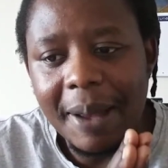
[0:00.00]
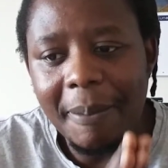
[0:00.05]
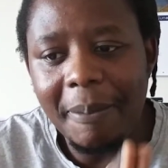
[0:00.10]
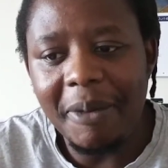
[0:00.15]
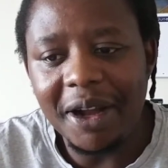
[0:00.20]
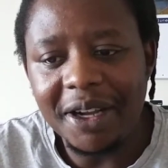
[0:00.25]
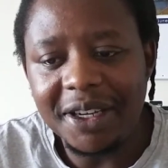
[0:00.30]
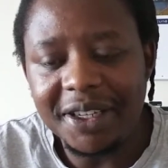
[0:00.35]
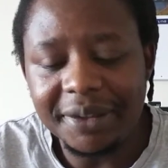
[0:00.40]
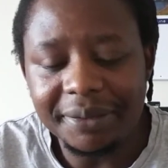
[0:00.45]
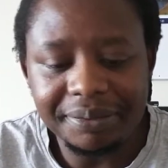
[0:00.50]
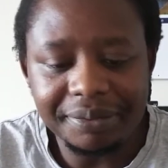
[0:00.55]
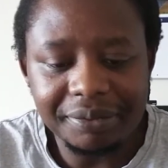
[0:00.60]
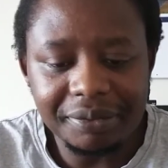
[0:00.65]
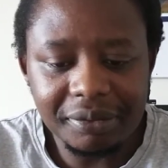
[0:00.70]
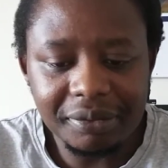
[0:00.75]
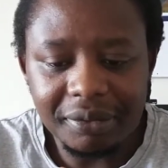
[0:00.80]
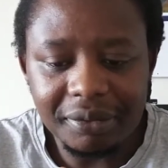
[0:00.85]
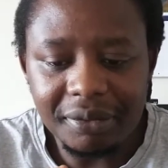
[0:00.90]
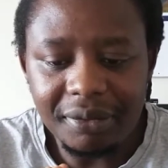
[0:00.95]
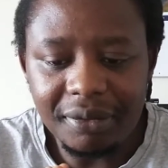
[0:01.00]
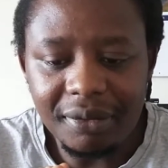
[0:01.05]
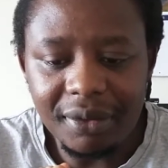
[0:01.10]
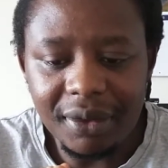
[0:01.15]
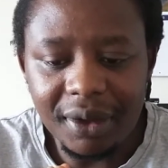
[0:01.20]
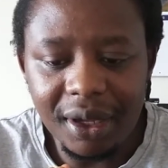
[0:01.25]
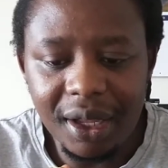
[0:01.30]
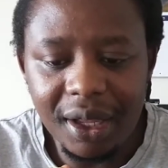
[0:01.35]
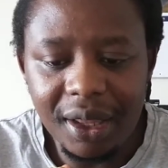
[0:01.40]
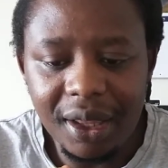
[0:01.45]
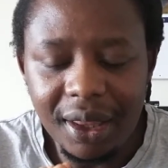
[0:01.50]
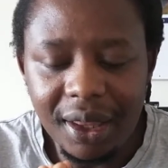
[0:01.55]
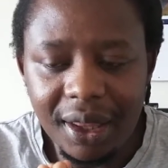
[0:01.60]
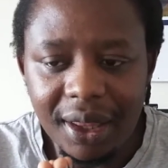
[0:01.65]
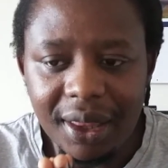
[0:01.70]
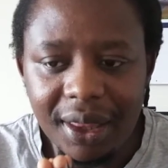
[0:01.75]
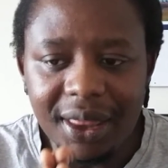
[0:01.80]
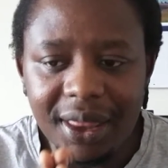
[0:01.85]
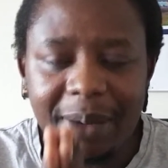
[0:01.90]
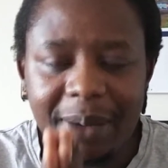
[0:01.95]
But
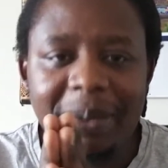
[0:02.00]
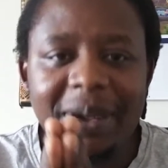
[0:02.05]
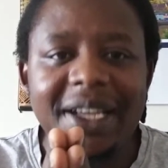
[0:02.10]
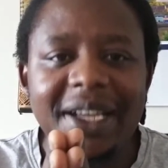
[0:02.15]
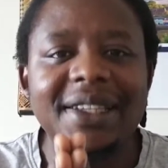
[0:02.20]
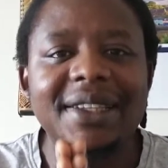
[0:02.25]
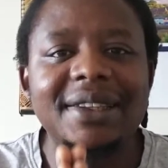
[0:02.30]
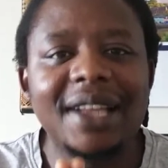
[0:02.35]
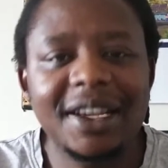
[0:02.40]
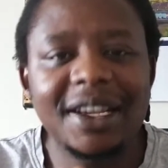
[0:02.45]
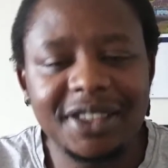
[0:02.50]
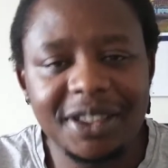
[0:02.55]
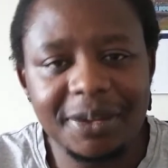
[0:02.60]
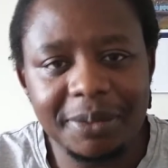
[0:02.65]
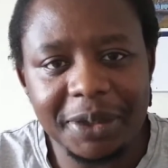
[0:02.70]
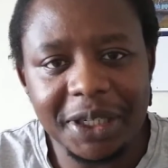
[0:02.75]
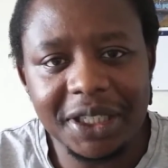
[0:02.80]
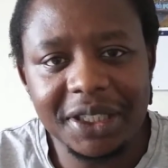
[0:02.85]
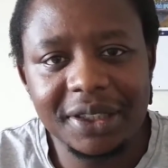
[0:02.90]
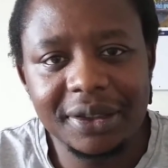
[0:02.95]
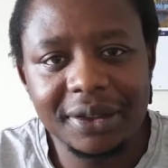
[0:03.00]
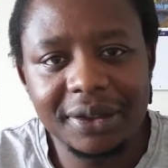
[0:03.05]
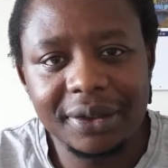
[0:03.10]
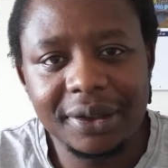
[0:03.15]
they played Luxembourg.